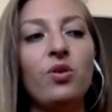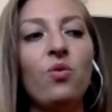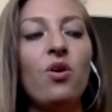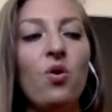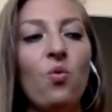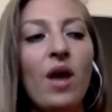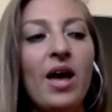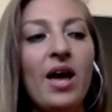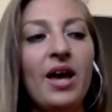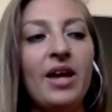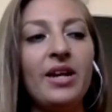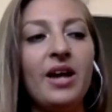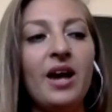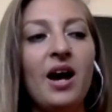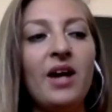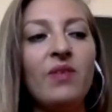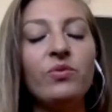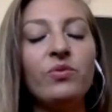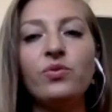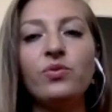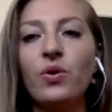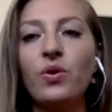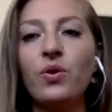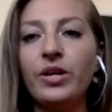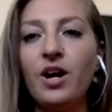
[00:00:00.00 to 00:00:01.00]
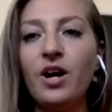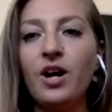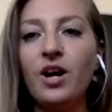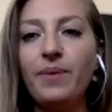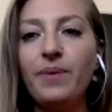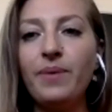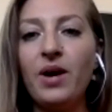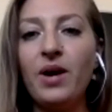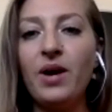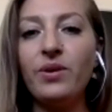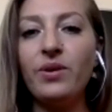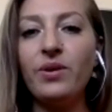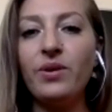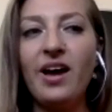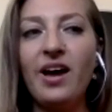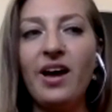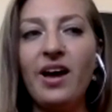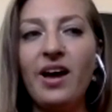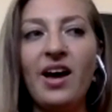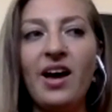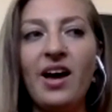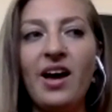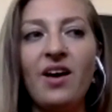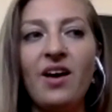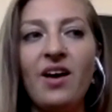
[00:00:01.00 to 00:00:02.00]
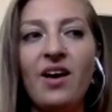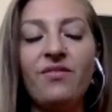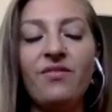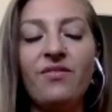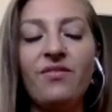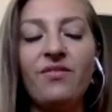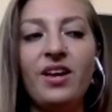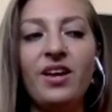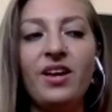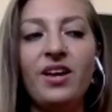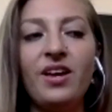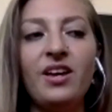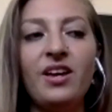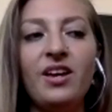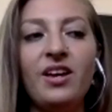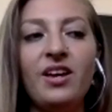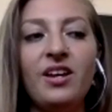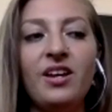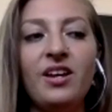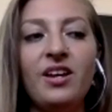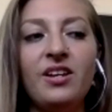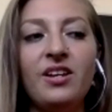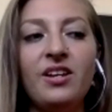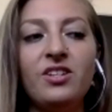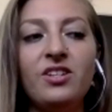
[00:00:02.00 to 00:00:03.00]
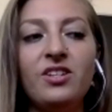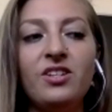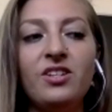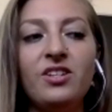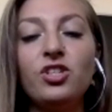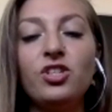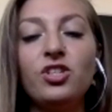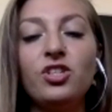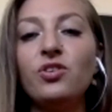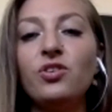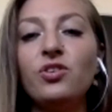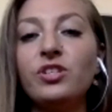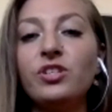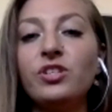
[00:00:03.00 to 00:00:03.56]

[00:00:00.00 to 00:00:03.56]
I was growing up, I would have a dessert day.